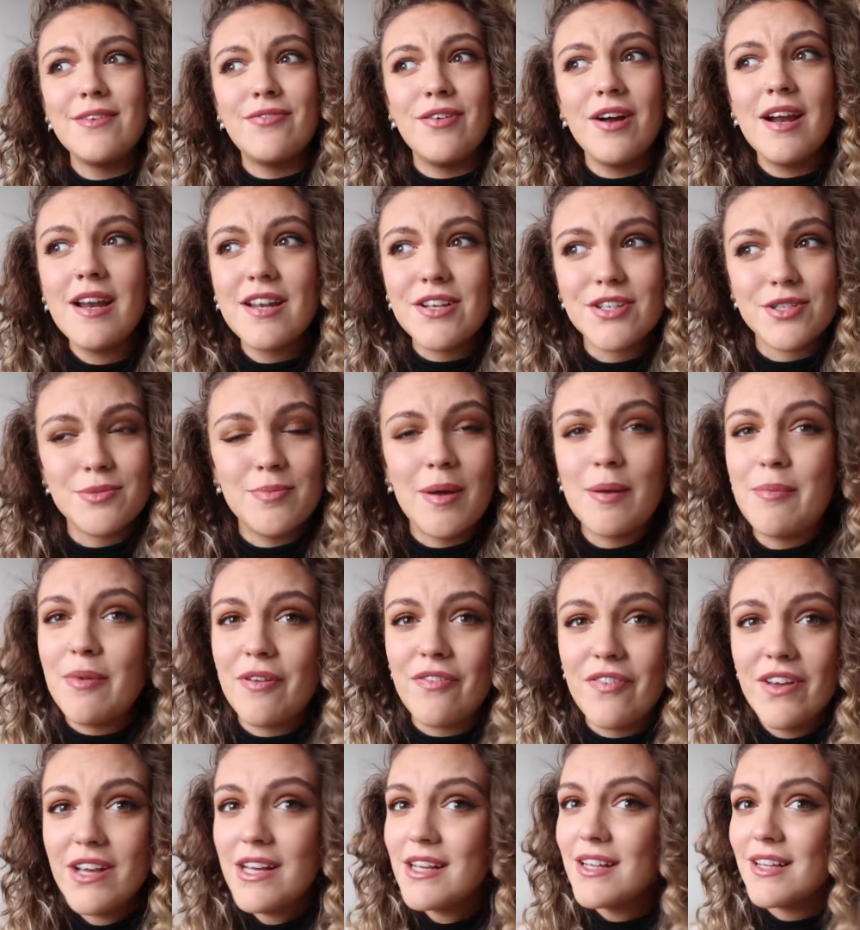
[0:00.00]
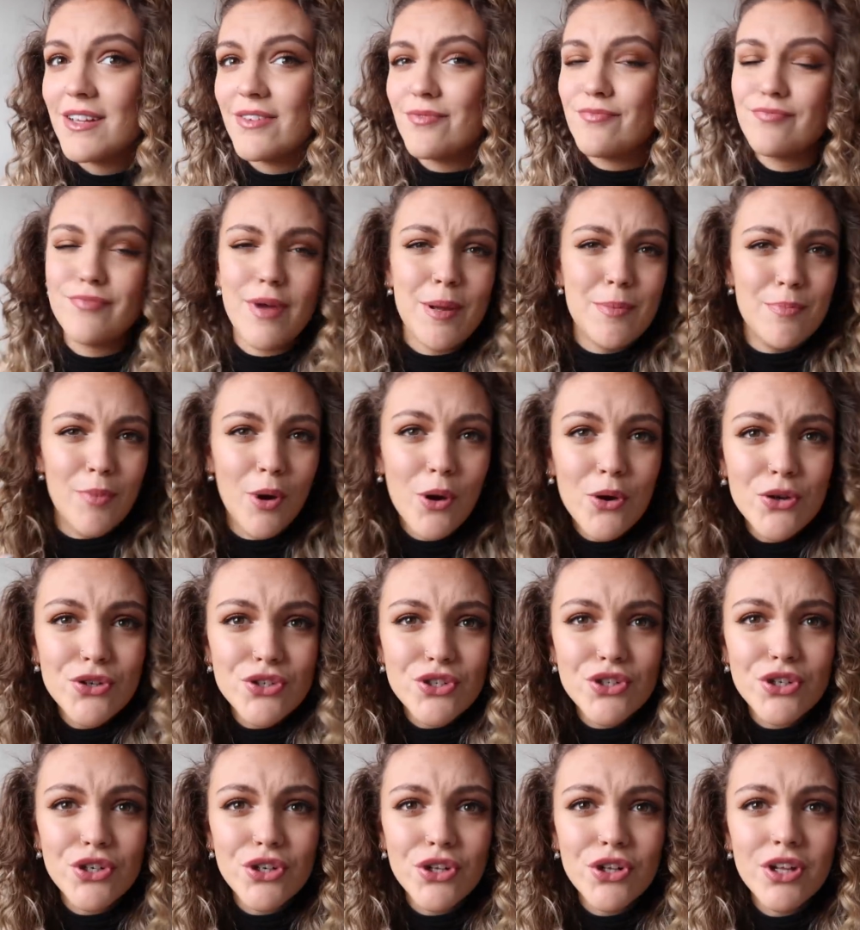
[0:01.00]
it really just made me feel
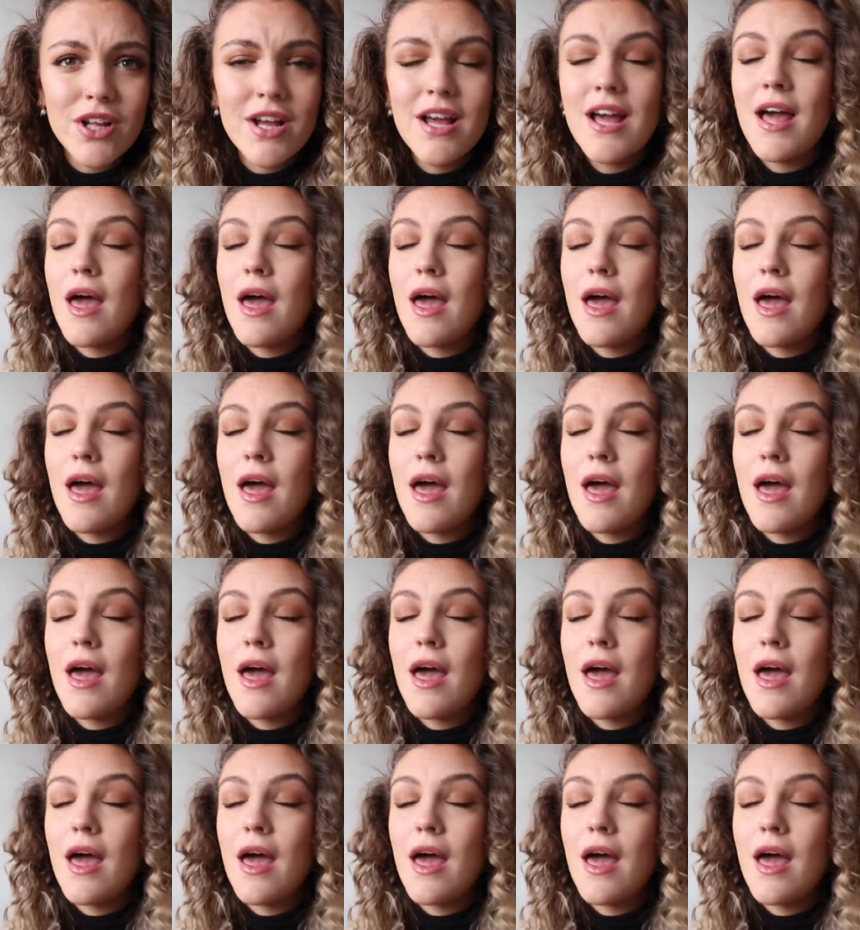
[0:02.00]
emotional.